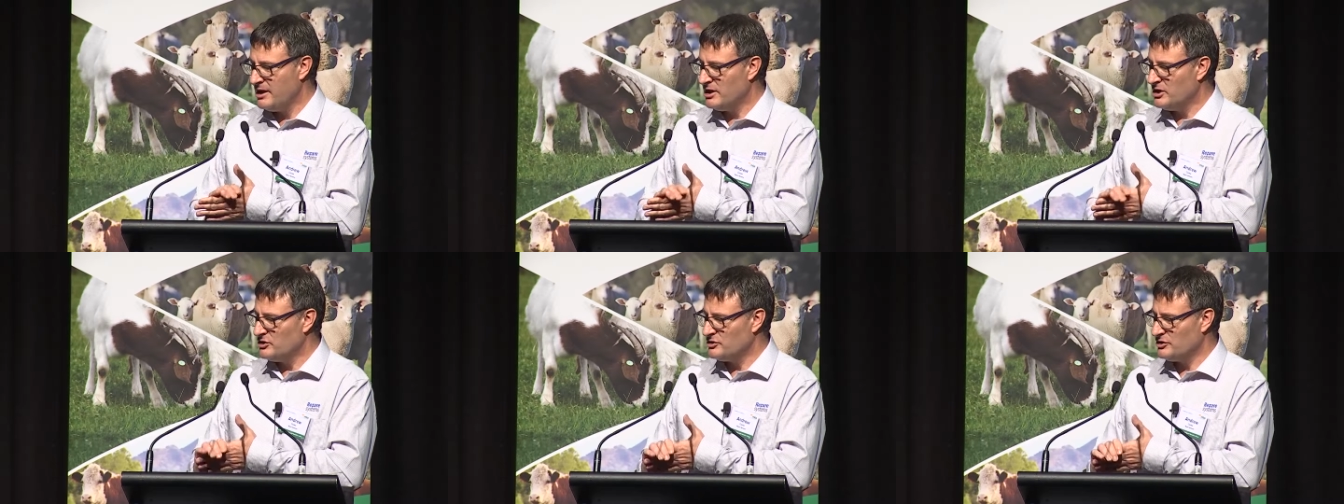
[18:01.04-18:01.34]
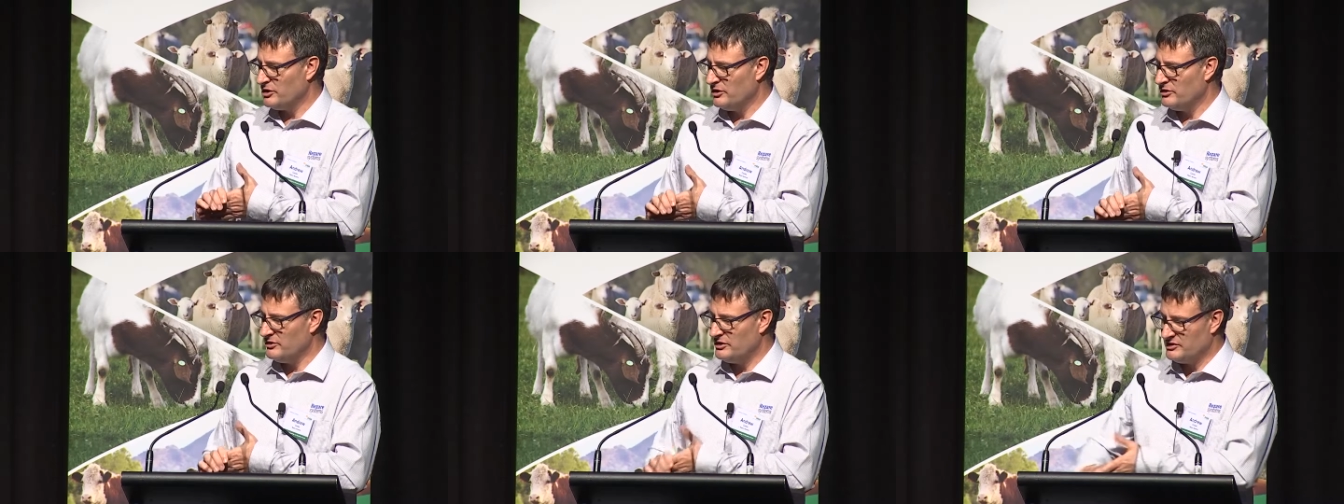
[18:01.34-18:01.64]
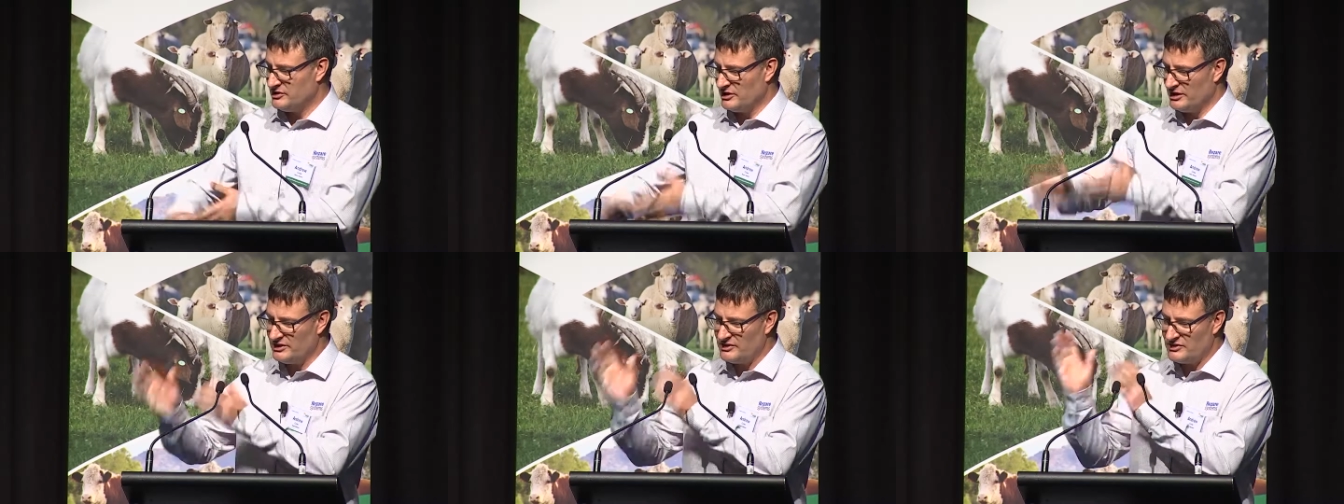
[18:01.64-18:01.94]
So
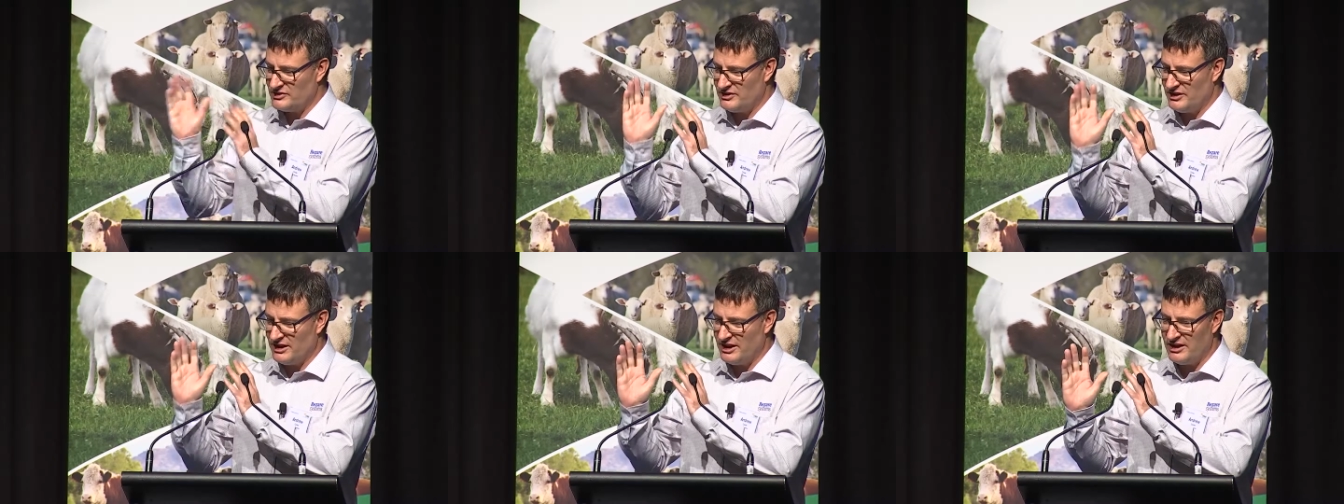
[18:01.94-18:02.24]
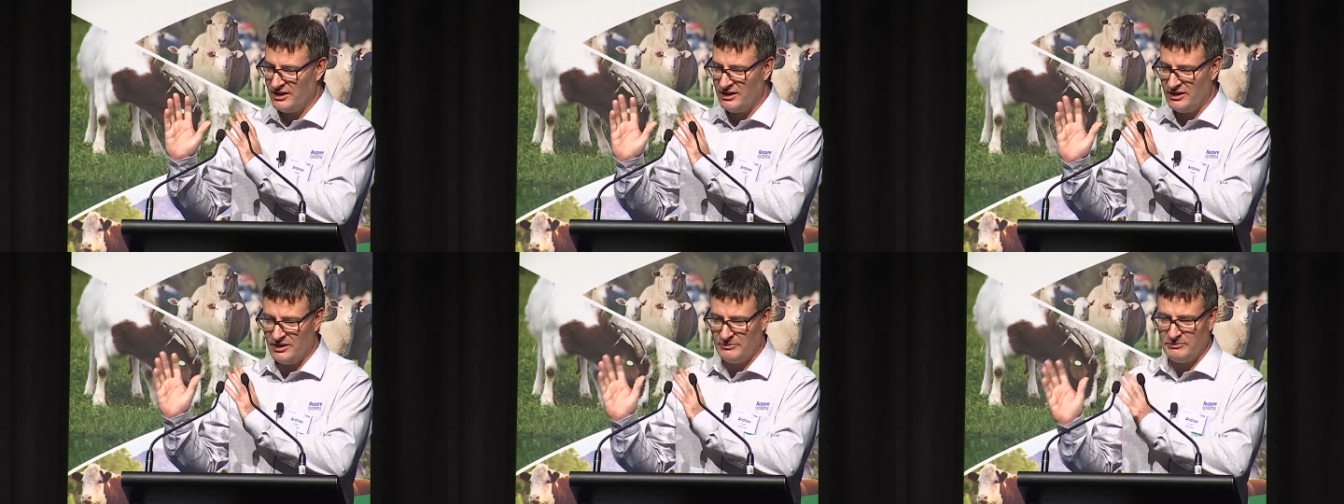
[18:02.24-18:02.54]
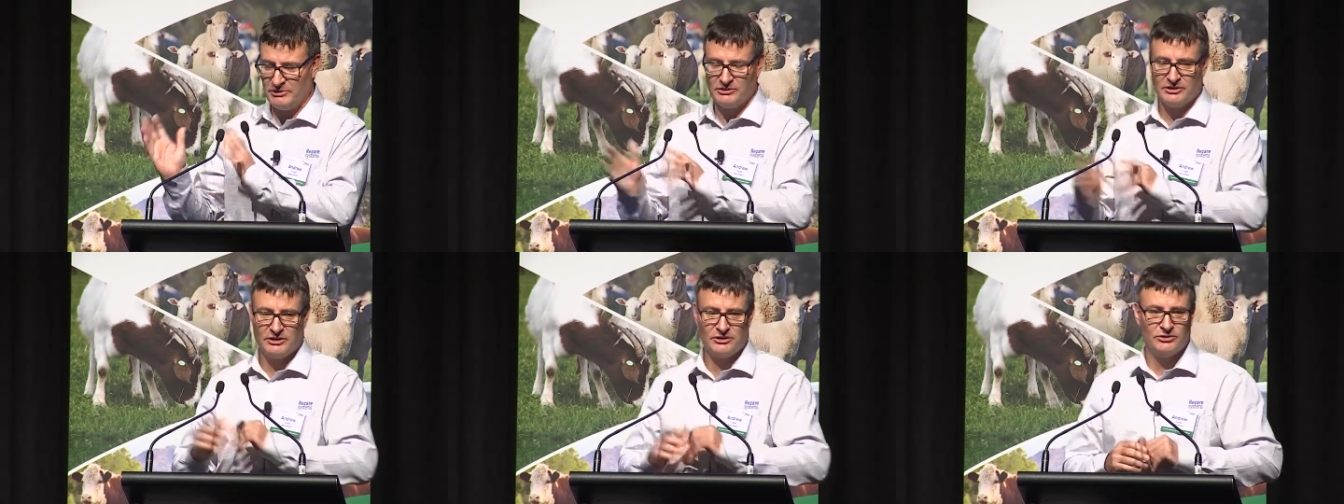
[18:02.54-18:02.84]
there's a list there, I'm
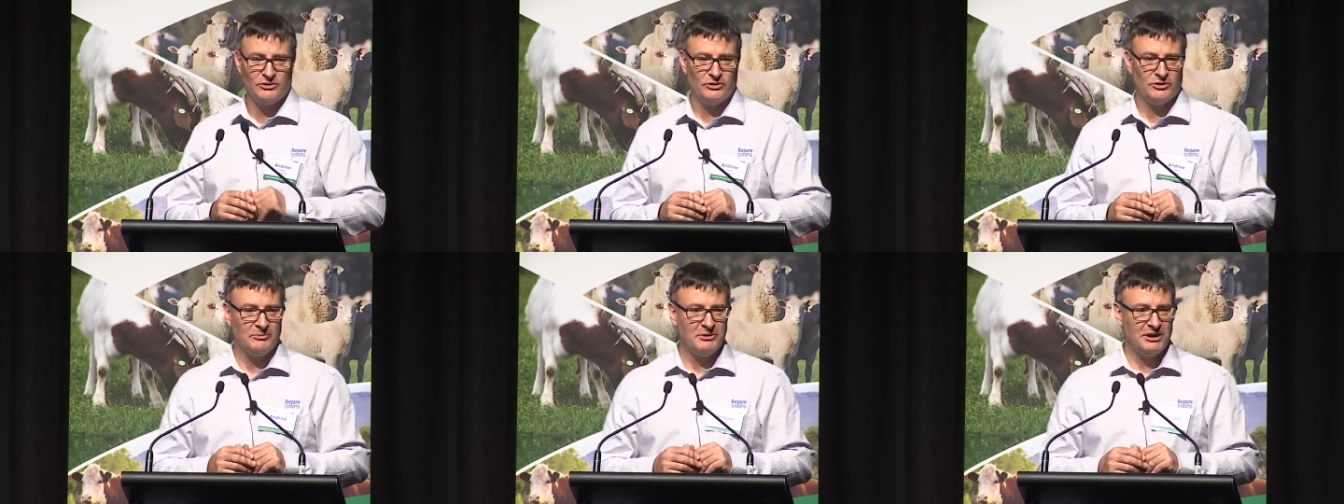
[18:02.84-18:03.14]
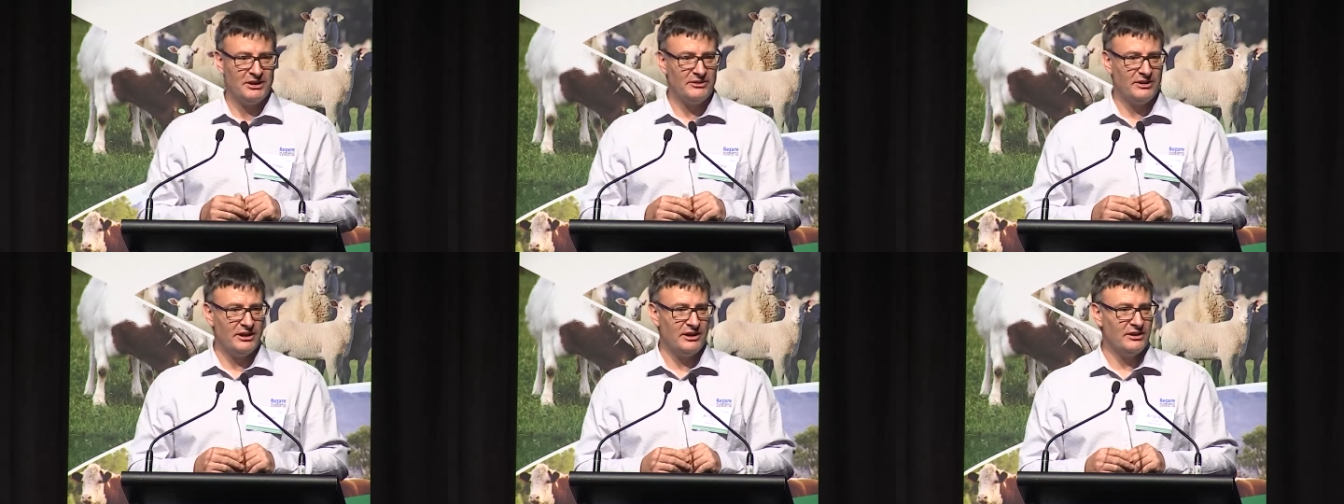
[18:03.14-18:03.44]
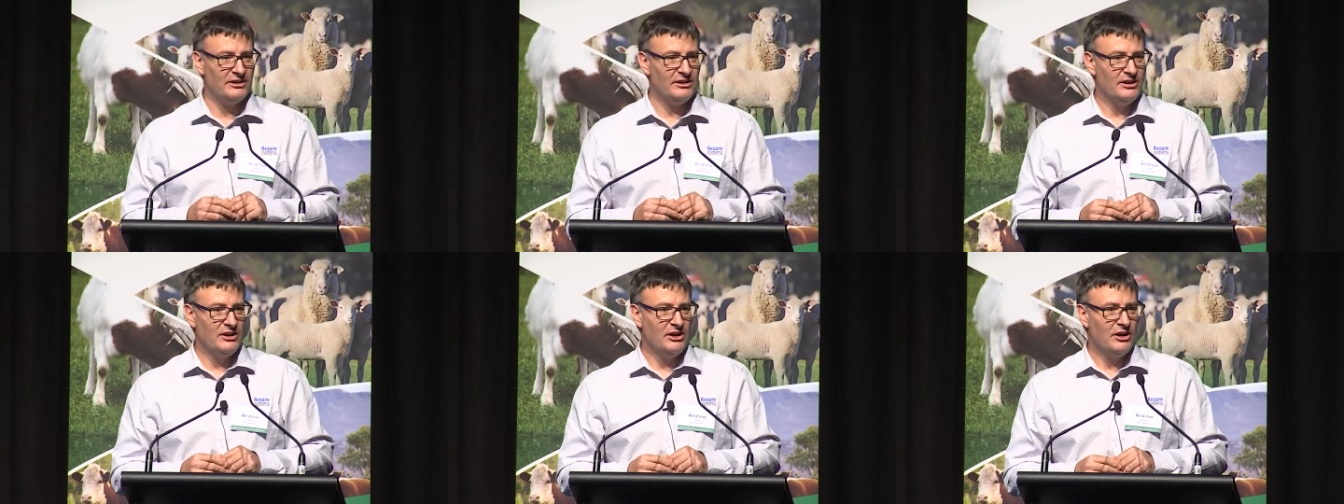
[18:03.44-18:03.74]
not going to talk about
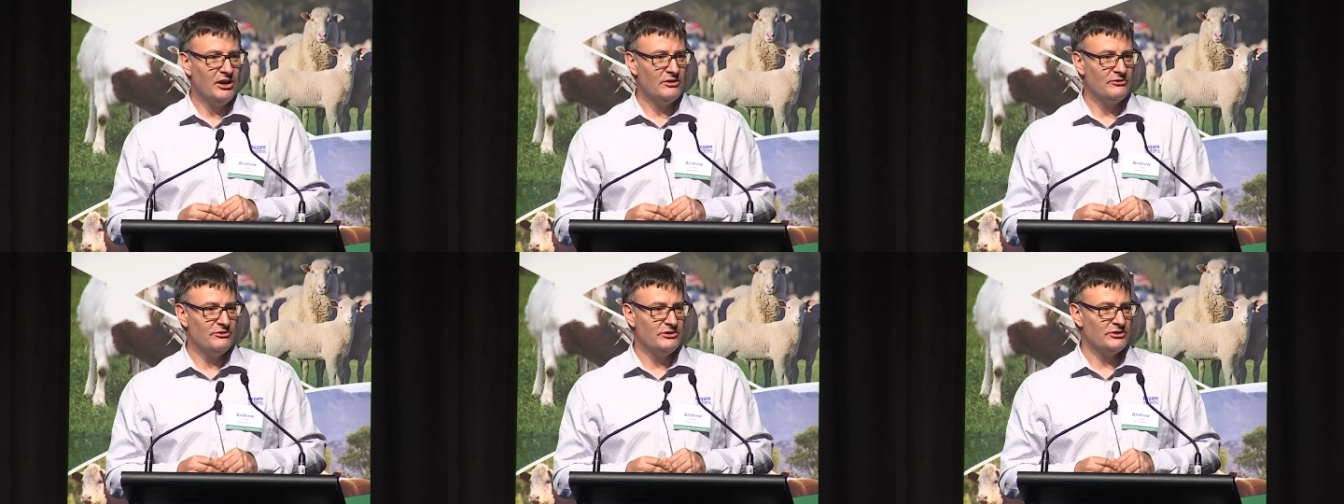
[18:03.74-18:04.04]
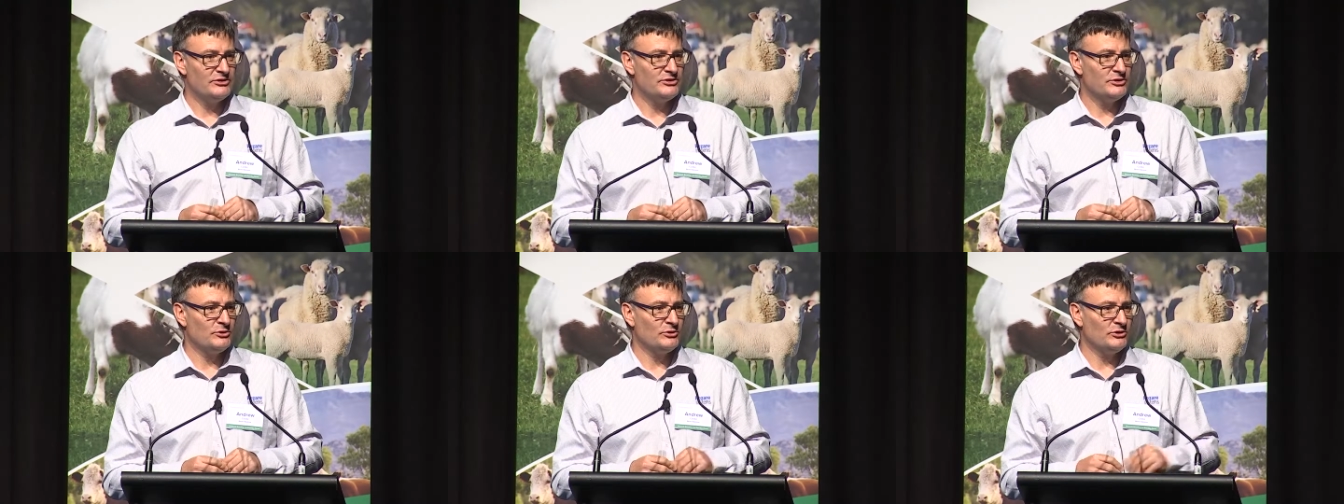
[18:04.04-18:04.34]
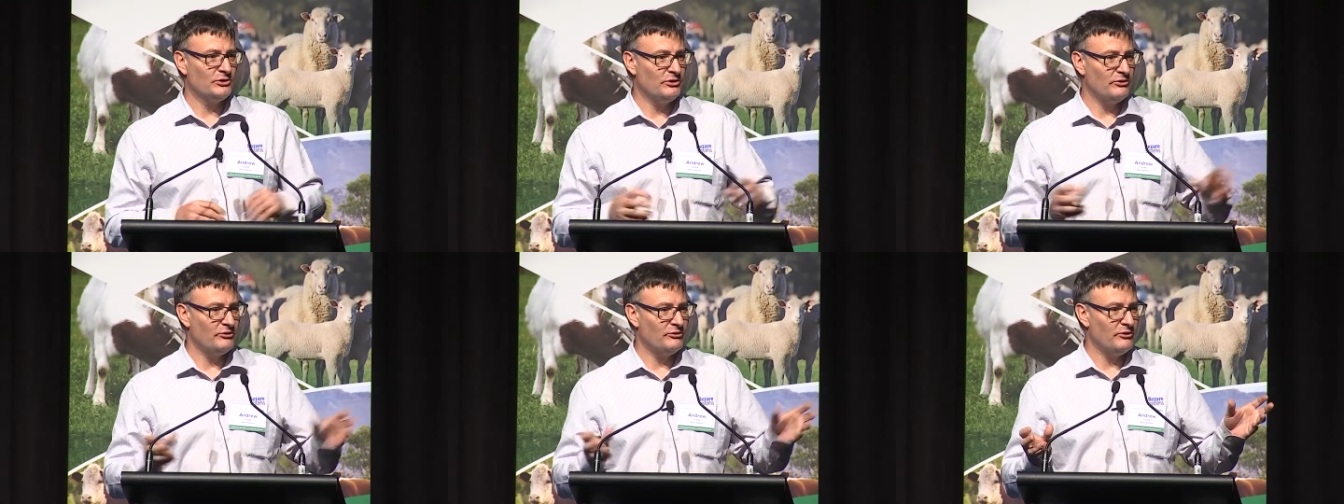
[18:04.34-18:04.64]
that, of the
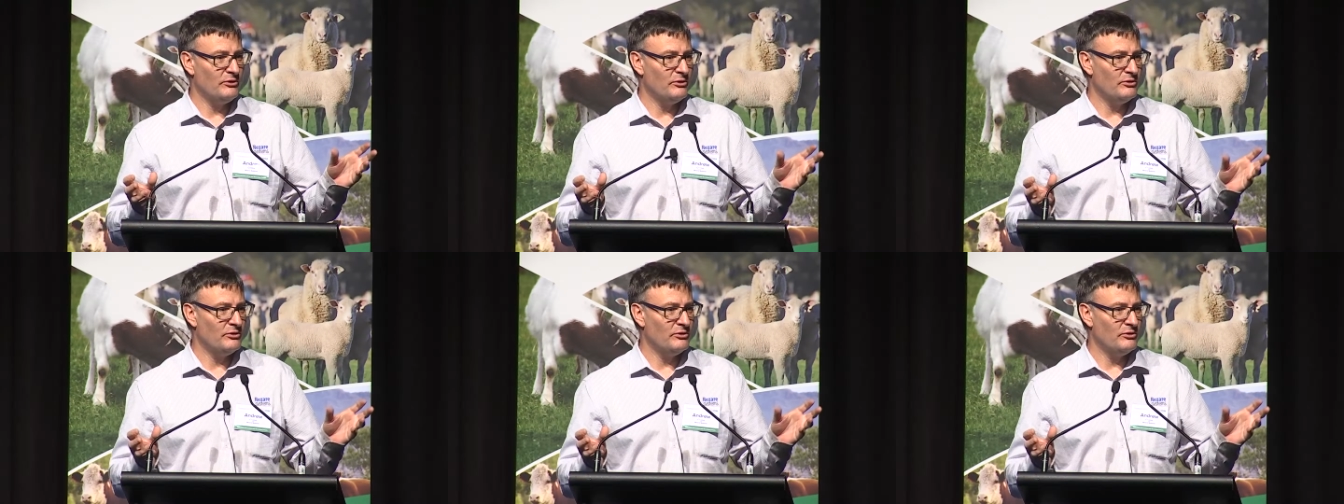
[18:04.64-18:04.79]
sorts of,